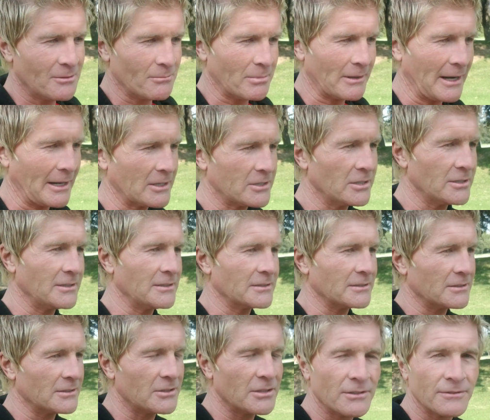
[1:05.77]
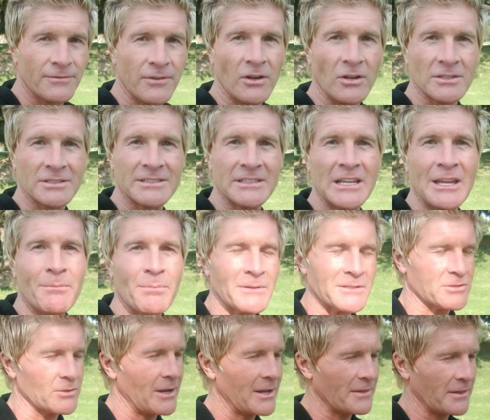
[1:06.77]
but I couldn't fall asleep, and
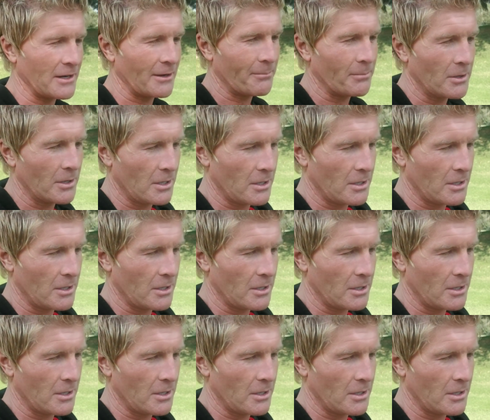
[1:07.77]
so I ended up